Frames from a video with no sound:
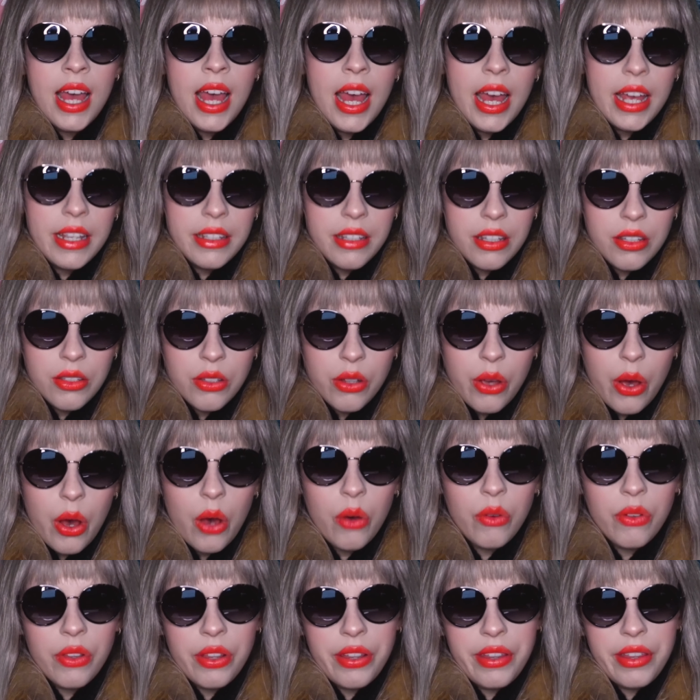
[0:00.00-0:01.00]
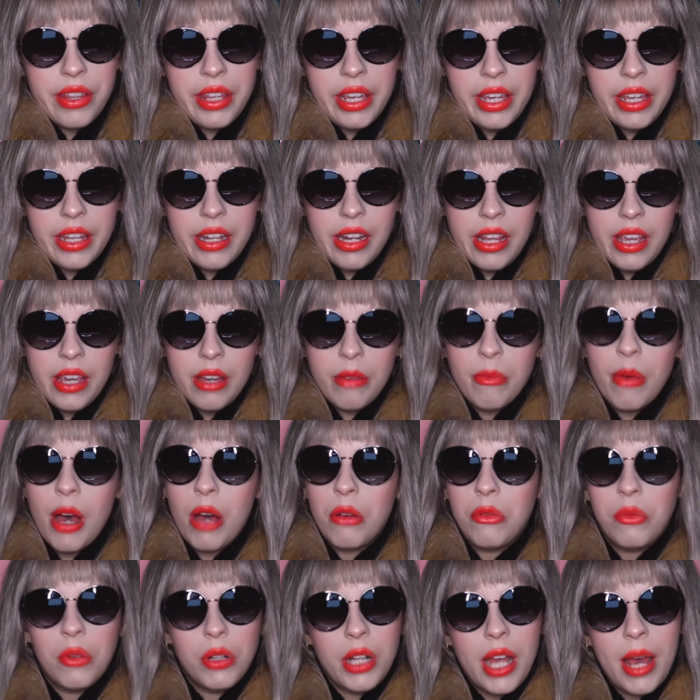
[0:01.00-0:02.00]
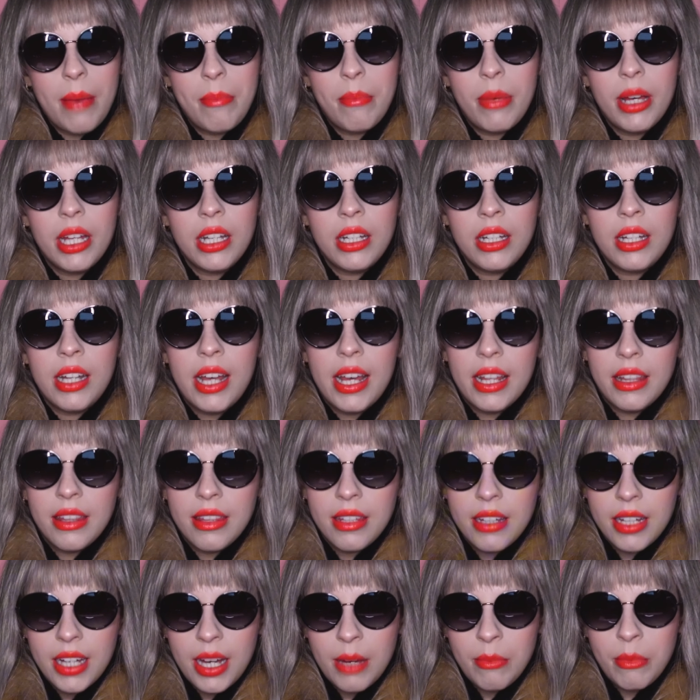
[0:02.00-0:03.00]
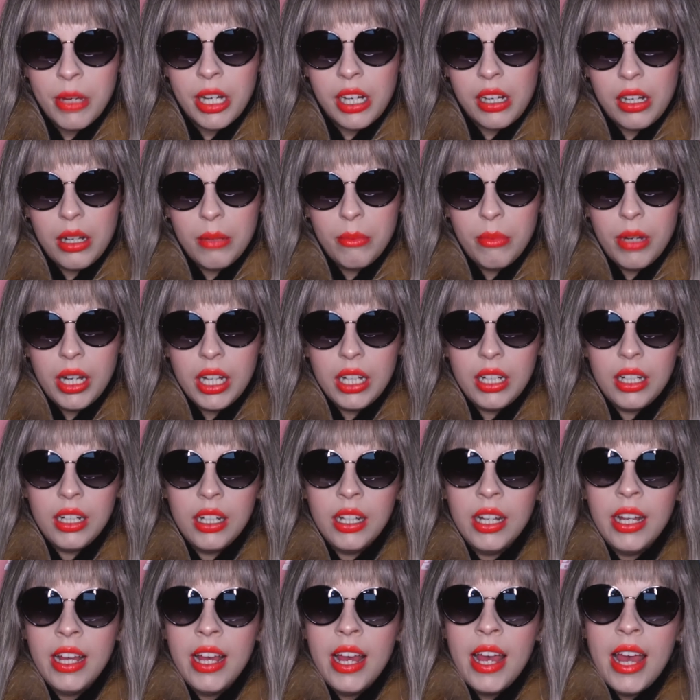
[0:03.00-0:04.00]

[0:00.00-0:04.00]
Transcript: has his own theory about what happened at Khamar-Daban,